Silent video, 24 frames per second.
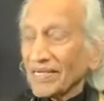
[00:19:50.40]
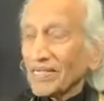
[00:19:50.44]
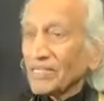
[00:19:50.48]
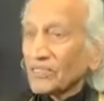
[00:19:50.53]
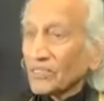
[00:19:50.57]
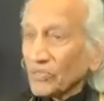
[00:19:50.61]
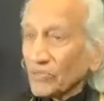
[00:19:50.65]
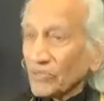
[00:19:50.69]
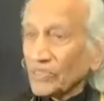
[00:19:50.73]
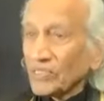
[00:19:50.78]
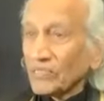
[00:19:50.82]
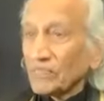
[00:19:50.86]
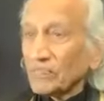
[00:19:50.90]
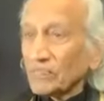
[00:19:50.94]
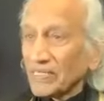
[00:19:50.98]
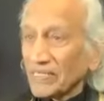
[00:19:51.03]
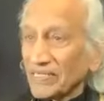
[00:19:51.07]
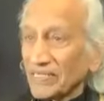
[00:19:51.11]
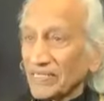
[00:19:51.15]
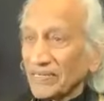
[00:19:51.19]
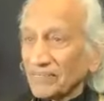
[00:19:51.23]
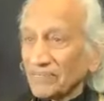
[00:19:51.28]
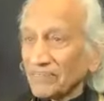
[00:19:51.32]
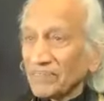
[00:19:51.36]
through the
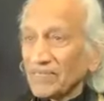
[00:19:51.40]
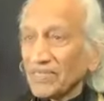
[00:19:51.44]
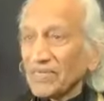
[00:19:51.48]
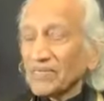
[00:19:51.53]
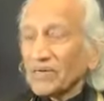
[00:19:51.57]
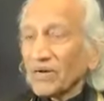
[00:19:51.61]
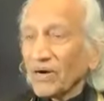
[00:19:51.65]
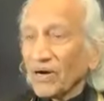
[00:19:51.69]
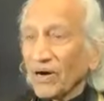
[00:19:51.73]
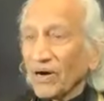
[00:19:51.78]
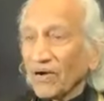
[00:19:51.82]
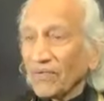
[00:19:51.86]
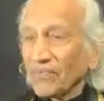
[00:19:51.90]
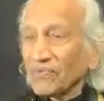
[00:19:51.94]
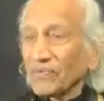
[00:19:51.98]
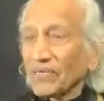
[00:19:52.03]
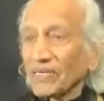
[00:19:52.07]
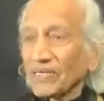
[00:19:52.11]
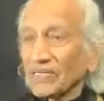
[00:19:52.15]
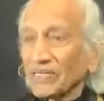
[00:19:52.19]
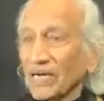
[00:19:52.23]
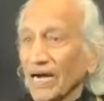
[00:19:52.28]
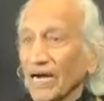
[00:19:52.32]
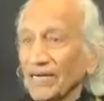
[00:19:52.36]
medium of
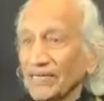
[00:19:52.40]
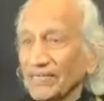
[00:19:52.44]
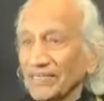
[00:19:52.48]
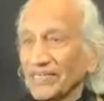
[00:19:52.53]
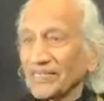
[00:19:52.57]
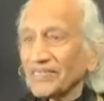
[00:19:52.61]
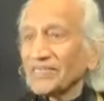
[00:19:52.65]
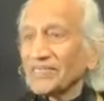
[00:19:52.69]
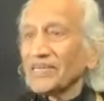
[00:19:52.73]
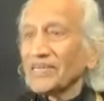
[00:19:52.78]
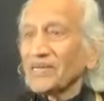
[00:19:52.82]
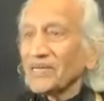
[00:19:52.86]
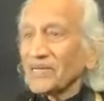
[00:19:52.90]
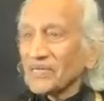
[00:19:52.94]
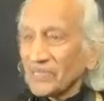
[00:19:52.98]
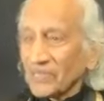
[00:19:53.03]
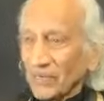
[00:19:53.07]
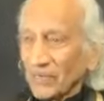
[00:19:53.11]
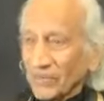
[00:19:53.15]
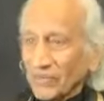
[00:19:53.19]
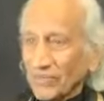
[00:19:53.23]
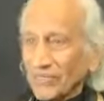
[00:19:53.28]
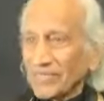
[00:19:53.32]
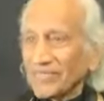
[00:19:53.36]
guided
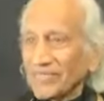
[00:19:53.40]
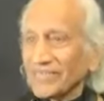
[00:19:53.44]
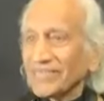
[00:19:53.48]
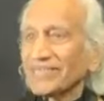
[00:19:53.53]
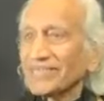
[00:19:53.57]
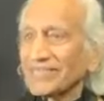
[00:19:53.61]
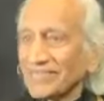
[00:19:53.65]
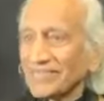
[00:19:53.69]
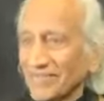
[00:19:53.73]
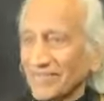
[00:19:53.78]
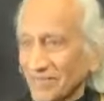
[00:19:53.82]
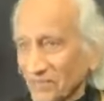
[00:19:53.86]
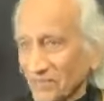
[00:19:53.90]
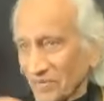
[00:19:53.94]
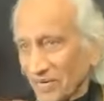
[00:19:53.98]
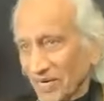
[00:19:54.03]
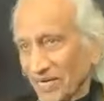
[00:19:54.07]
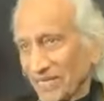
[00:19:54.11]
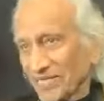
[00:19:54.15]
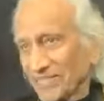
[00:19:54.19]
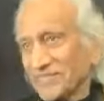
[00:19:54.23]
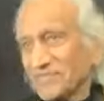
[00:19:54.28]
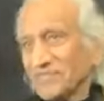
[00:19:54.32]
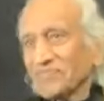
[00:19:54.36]
Yoga Nidra.
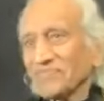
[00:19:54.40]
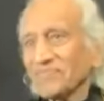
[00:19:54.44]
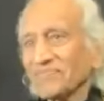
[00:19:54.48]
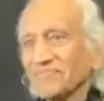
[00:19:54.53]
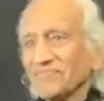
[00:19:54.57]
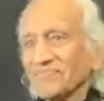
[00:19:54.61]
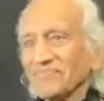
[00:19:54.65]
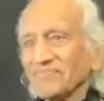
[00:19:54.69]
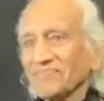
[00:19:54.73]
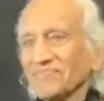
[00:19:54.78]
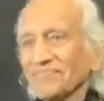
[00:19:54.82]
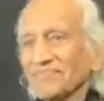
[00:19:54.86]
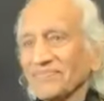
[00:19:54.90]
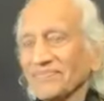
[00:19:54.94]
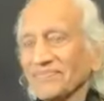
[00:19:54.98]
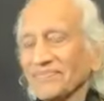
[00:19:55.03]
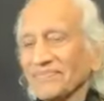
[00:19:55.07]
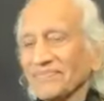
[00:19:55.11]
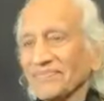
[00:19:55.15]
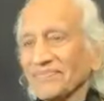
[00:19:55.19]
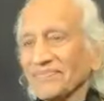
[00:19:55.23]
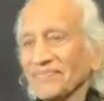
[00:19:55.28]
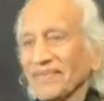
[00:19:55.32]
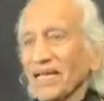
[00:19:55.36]

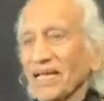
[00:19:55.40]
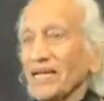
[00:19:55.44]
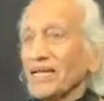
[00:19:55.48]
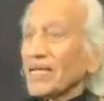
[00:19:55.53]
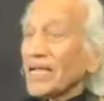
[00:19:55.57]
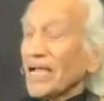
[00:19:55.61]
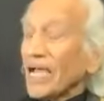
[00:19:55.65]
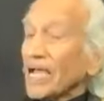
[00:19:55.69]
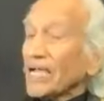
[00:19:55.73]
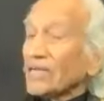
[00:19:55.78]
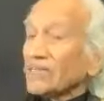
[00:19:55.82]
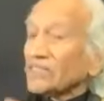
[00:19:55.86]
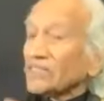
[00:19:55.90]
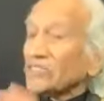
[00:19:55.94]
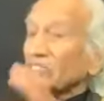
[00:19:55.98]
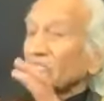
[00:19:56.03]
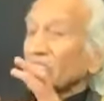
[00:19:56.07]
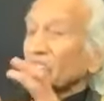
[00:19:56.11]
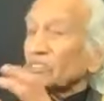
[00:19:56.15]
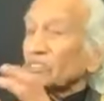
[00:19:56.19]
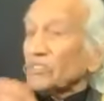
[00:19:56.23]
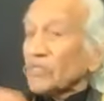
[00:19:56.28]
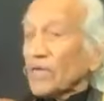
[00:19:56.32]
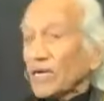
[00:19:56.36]
And it
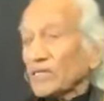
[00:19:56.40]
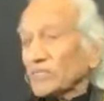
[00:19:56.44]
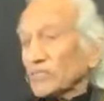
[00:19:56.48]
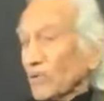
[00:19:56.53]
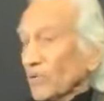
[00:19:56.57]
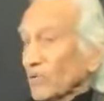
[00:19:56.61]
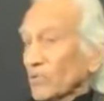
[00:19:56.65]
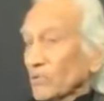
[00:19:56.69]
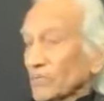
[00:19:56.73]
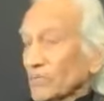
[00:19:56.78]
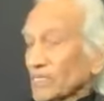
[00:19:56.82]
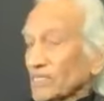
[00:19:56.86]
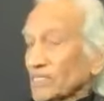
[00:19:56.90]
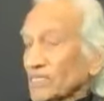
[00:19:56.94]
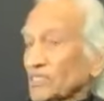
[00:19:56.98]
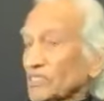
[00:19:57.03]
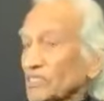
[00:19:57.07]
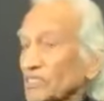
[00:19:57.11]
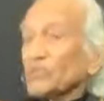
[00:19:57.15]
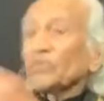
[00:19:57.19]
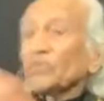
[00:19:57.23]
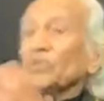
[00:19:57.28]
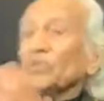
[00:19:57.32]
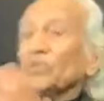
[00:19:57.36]
is not only
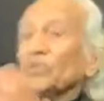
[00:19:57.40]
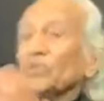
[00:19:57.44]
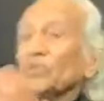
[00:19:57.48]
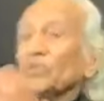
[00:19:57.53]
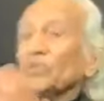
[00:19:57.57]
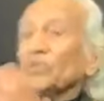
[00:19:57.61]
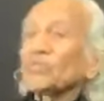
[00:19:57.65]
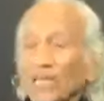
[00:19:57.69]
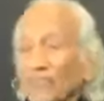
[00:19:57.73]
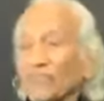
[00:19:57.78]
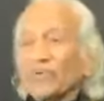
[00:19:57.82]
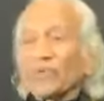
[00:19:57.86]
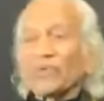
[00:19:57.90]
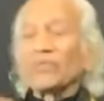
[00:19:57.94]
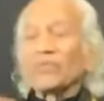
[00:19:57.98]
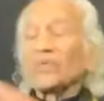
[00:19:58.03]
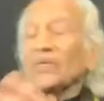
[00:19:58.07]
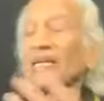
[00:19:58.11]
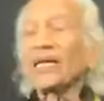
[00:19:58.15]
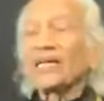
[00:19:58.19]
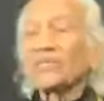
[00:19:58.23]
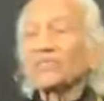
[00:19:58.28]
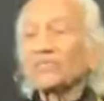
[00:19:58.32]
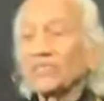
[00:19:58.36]
to go there
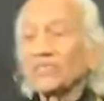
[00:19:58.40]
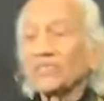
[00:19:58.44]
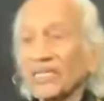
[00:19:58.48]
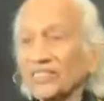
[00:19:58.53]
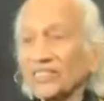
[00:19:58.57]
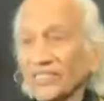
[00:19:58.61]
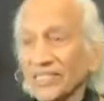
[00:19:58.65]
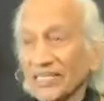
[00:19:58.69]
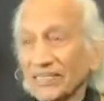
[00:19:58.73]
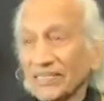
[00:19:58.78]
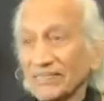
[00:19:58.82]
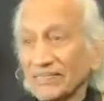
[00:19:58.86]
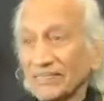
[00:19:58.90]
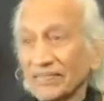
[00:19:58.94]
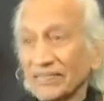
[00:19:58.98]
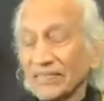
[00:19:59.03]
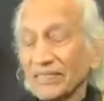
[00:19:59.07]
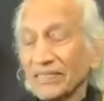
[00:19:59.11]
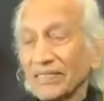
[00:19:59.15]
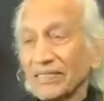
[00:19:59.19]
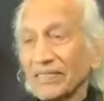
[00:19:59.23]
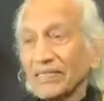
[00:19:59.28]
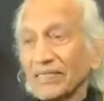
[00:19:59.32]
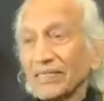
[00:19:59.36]
for relaxation,
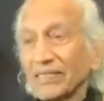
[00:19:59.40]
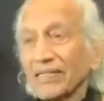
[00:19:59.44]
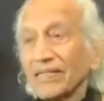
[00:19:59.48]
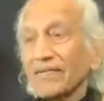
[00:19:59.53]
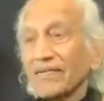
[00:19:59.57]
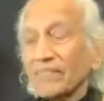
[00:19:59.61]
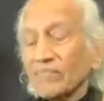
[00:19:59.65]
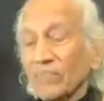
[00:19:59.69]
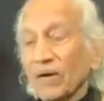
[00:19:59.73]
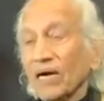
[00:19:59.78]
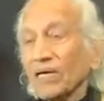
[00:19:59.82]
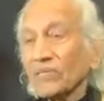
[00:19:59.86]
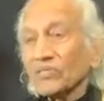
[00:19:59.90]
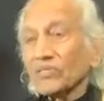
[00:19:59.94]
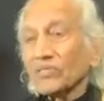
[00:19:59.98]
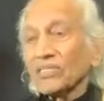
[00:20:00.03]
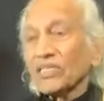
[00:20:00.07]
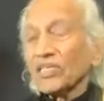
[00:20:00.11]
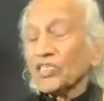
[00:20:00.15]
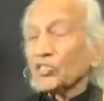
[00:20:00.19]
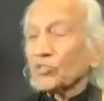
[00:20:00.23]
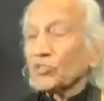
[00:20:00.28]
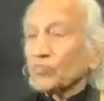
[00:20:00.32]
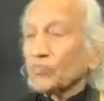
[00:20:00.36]
but
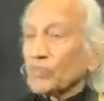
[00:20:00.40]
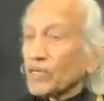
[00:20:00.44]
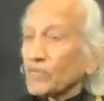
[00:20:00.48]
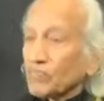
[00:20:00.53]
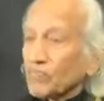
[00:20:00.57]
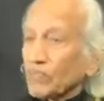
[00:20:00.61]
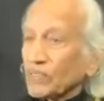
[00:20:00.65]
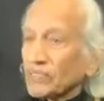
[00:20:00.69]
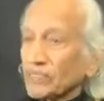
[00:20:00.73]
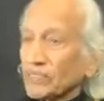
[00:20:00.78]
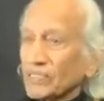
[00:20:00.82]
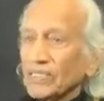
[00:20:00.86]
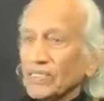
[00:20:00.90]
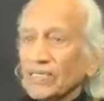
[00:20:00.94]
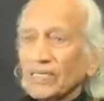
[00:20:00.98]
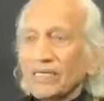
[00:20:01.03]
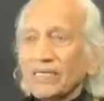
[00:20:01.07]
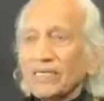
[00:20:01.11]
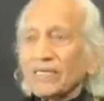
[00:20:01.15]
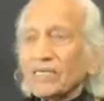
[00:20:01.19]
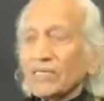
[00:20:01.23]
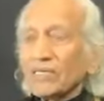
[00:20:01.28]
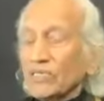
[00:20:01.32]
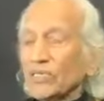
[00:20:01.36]
its purpose
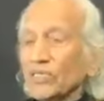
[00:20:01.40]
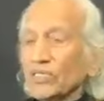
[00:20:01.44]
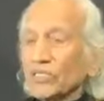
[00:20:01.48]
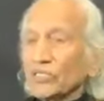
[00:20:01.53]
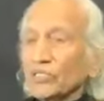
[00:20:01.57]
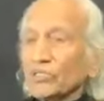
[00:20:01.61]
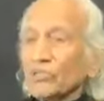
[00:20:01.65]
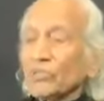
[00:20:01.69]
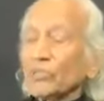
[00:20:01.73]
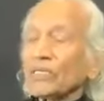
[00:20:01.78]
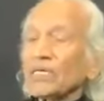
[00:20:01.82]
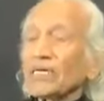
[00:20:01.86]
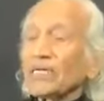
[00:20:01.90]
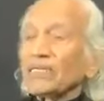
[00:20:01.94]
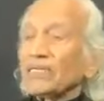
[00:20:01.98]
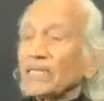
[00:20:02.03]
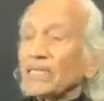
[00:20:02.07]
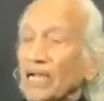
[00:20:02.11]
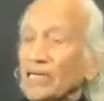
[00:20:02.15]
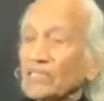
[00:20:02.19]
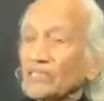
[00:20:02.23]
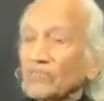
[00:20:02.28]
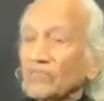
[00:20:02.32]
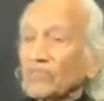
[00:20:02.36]
is to
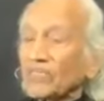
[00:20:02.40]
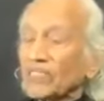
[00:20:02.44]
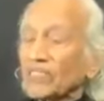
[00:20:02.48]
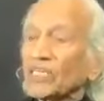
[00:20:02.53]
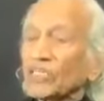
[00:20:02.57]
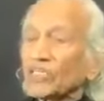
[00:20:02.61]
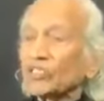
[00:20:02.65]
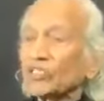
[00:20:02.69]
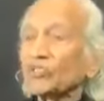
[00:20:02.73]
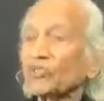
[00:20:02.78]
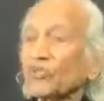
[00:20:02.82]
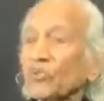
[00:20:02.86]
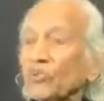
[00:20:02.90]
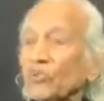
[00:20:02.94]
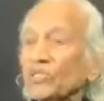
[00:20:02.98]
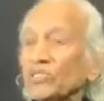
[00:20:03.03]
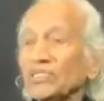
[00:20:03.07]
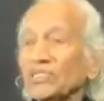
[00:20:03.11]
connect with the source